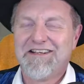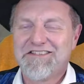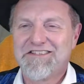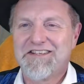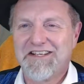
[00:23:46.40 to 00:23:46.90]

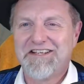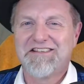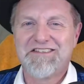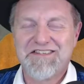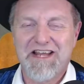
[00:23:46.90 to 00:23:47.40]
Just like
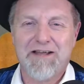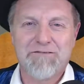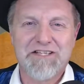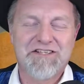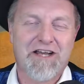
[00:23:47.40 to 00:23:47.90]
zap
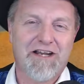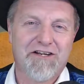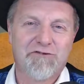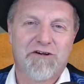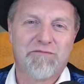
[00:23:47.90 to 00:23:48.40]
this guy
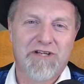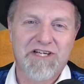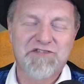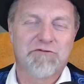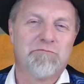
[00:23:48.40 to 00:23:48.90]
into a
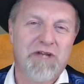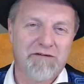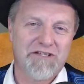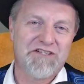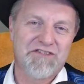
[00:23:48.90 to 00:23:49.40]
place where
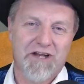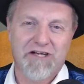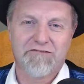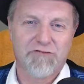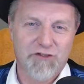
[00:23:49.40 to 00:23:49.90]
maybe he's
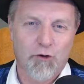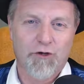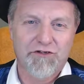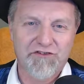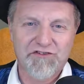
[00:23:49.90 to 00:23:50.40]
not even
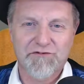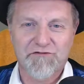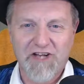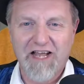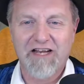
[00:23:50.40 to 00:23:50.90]
going to
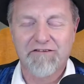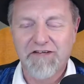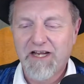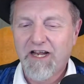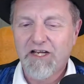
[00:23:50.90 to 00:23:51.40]
survive.
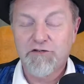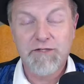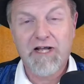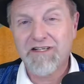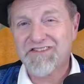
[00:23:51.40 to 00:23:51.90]
To
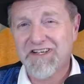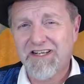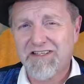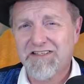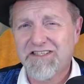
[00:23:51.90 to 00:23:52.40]
be honest, I
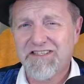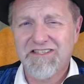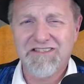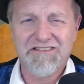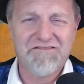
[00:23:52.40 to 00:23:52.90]
get
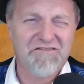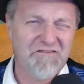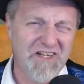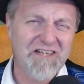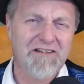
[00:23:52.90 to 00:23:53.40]
the
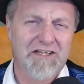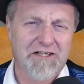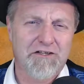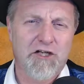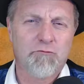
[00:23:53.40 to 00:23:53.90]

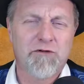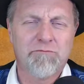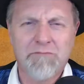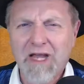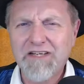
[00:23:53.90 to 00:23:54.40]
feeling that we
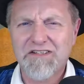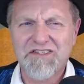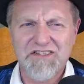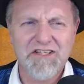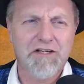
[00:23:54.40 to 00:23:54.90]
might
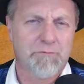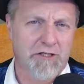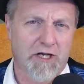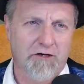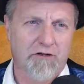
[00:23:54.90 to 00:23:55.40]
see him
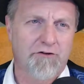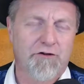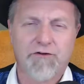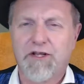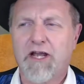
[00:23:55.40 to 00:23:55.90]
again,
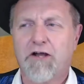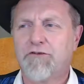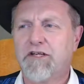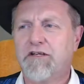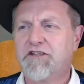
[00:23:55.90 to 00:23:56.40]
although how
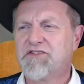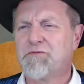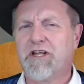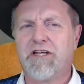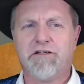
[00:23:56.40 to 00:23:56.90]
they'd
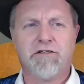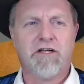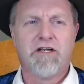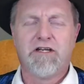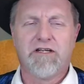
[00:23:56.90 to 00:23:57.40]
explain
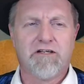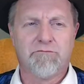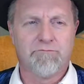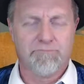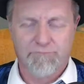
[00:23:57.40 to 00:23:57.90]

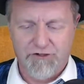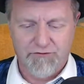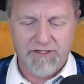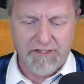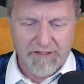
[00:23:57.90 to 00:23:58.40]
him
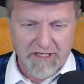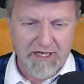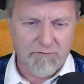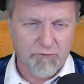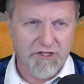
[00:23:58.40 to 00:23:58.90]
doing
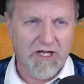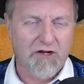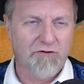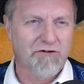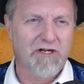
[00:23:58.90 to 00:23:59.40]
that
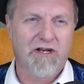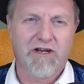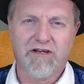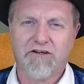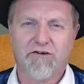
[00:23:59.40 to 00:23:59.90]
without,
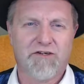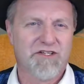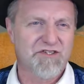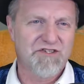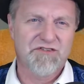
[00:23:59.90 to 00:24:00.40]
you know,
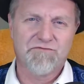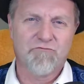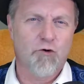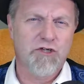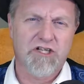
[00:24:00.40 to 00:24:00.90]
his
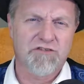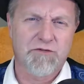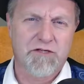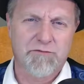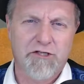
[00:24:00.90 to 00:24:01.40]
vortex
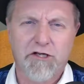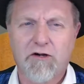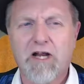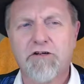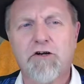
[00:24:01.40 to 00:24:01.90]

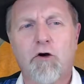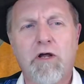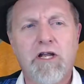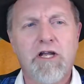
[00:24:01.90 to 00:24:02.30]
manipulator, I don't know.